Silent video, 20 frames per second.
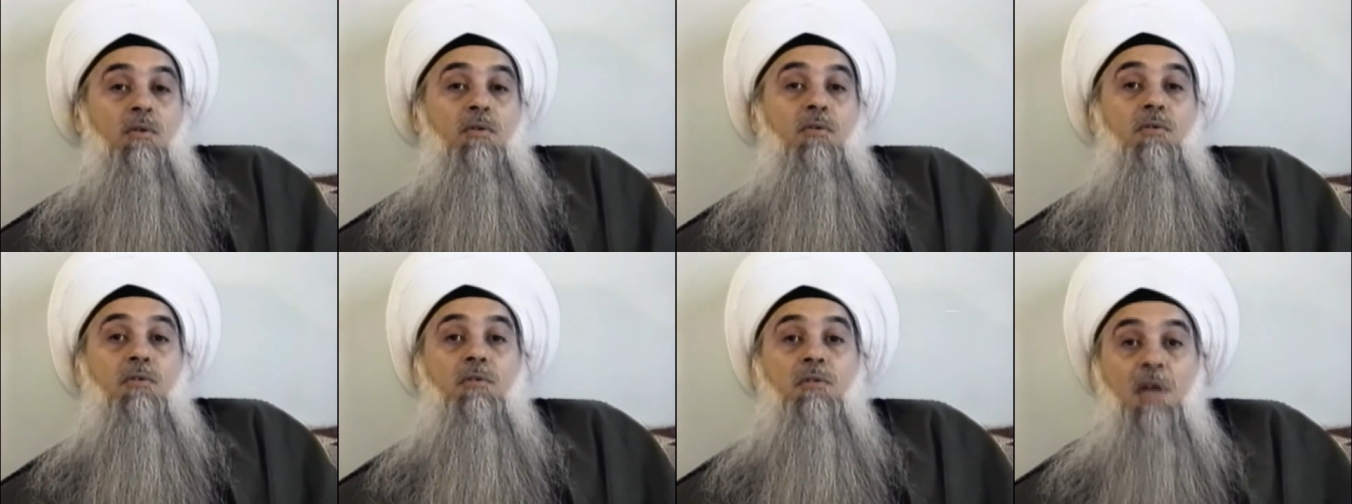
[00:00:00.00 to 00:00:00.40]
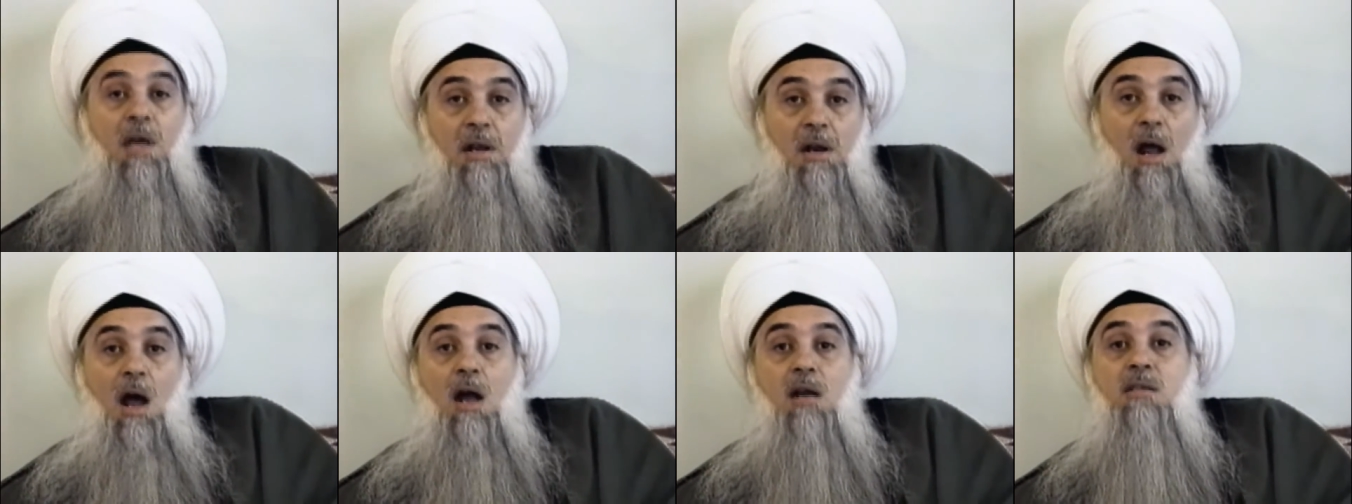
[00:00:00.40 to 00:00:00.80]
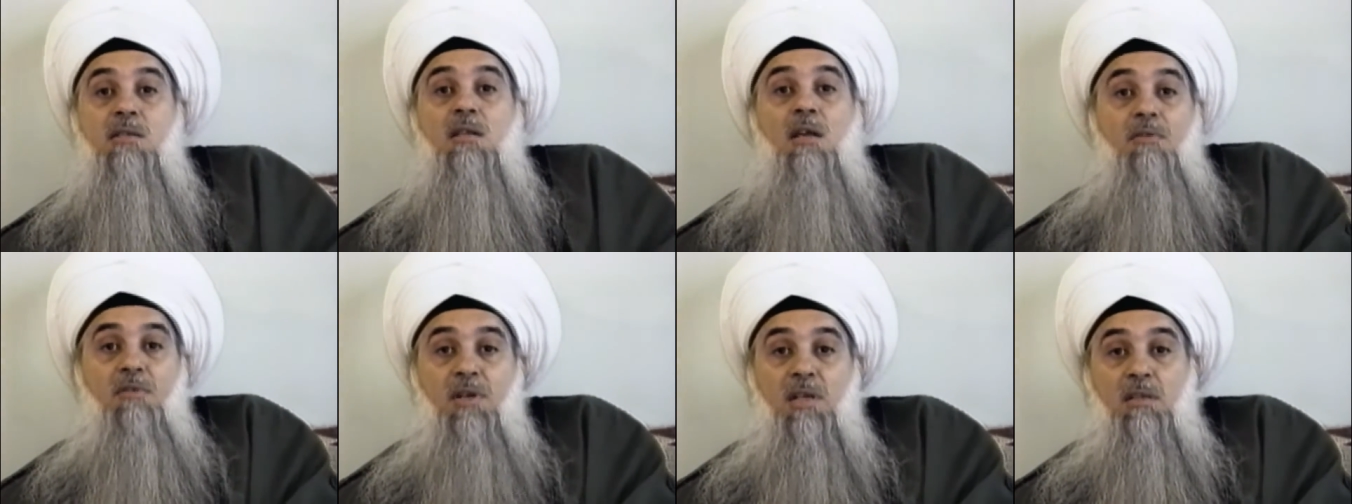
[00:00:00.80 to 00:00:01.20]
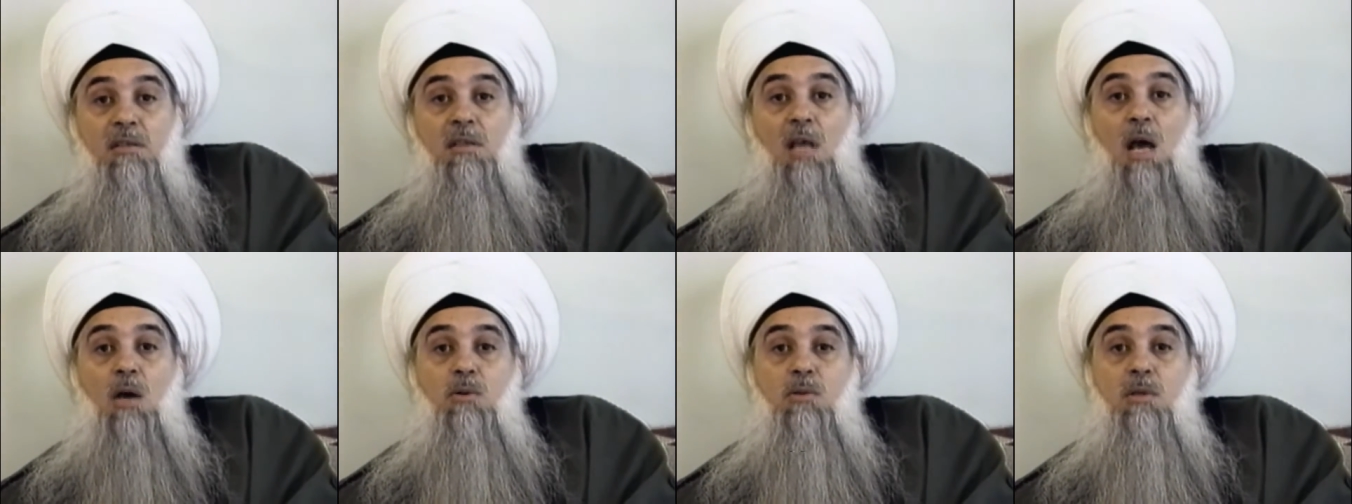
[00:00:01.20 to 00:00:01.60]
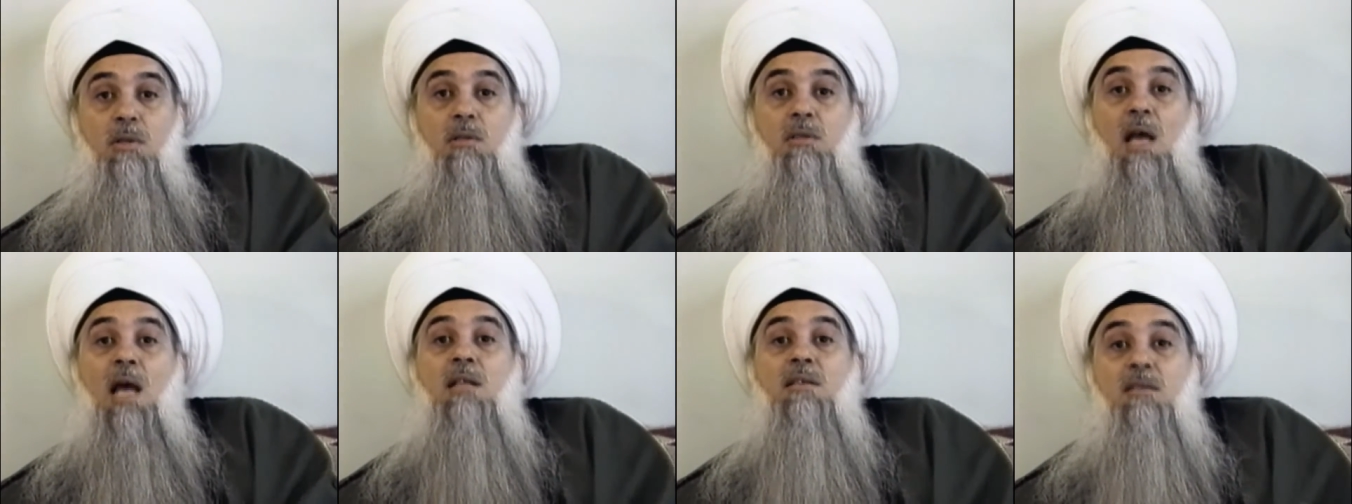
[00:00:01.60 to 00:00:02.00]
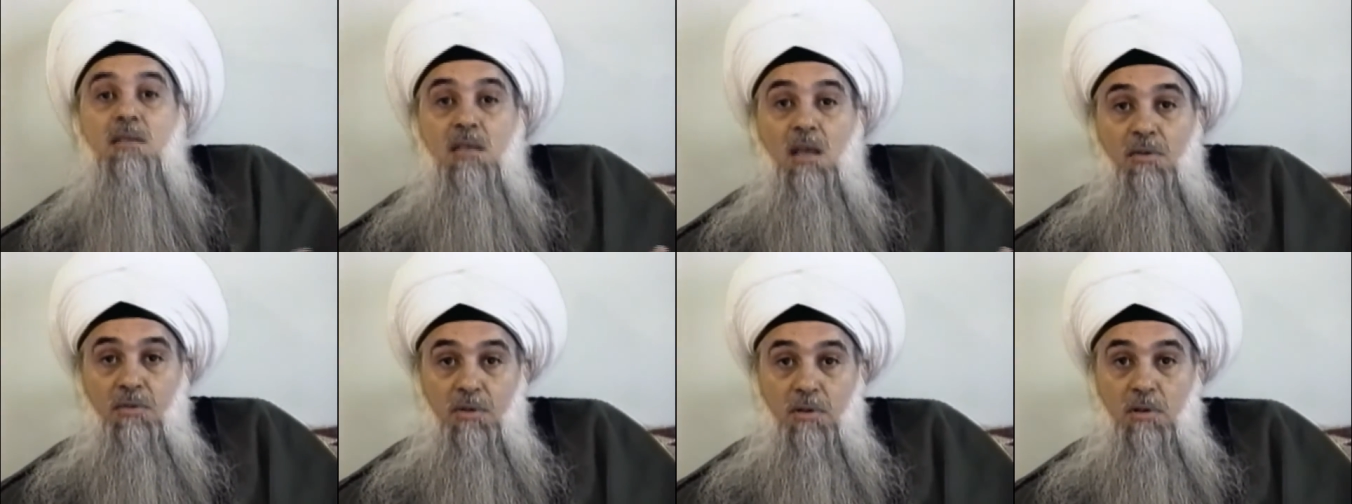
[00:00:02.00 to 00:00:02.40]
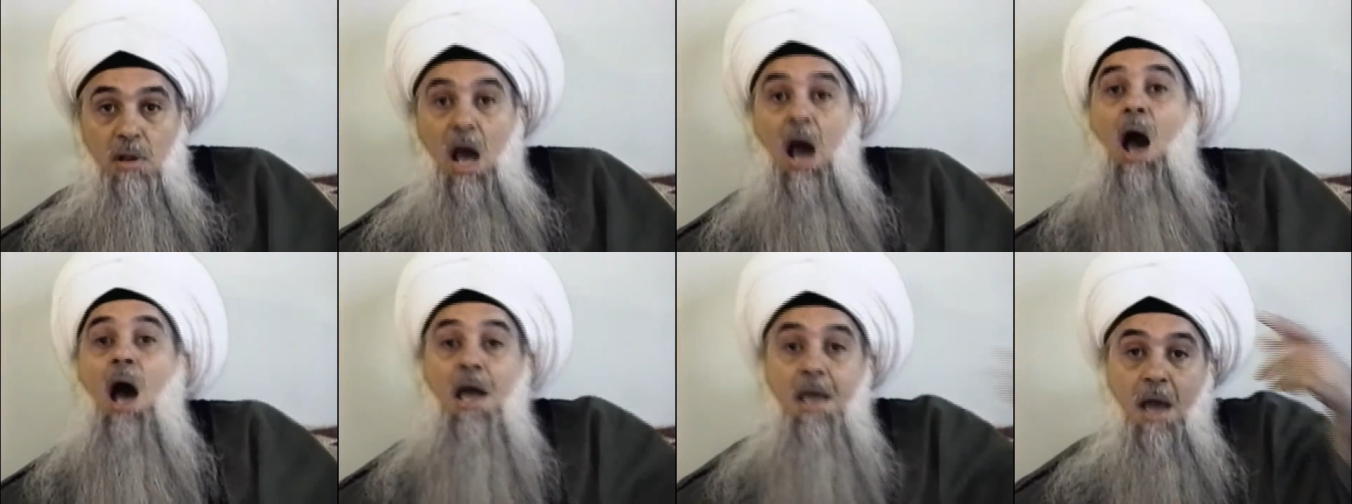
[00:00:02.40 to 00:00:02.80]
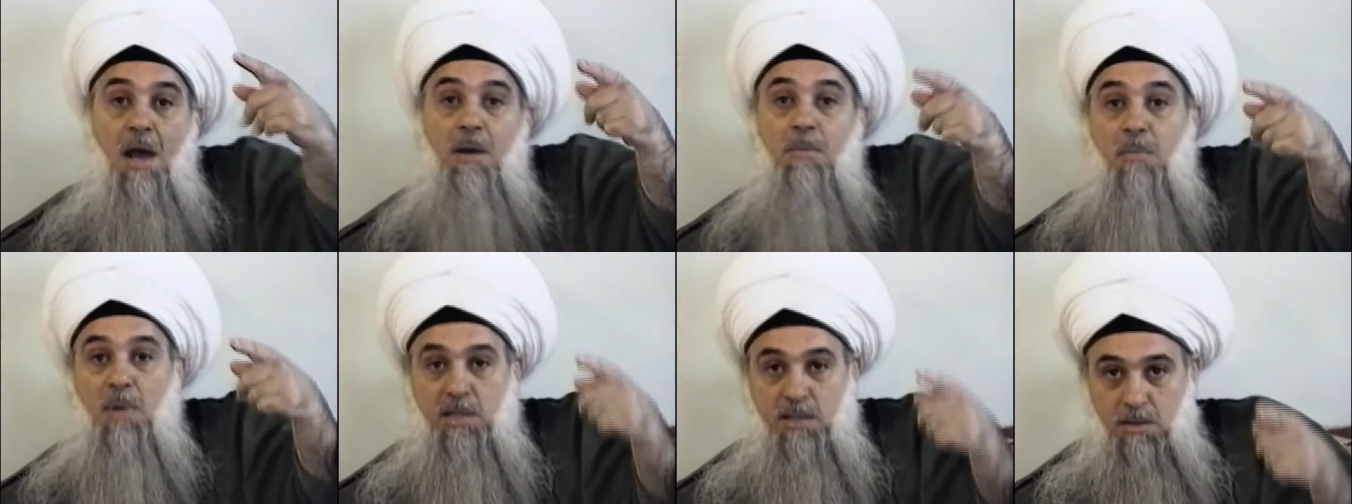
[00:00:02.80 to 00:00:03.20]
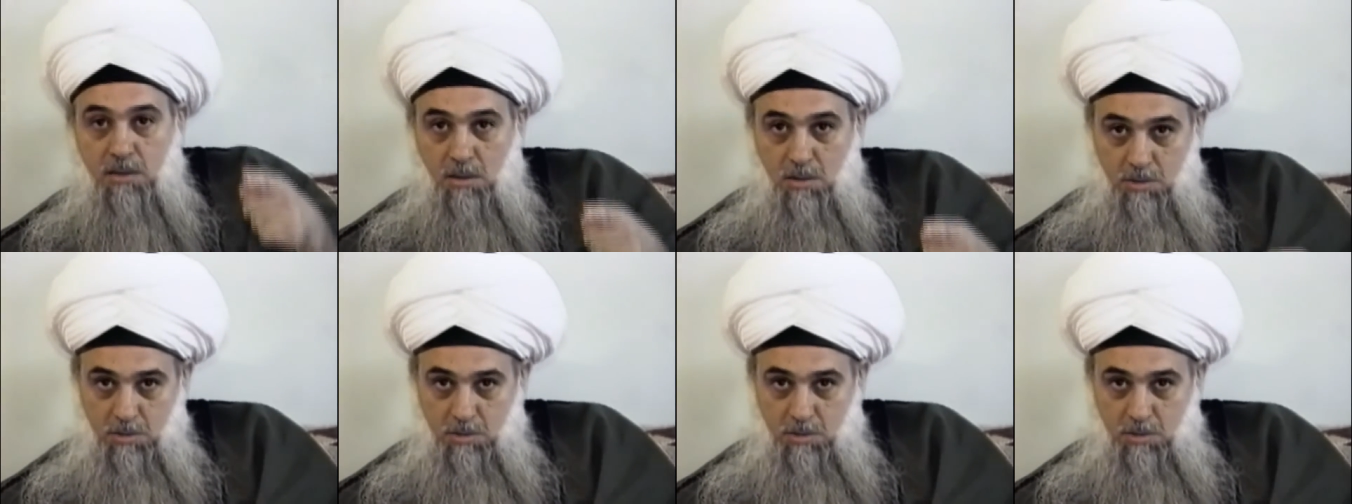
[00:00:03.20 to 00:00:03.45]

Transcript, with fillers: there are 7,007 higher masters.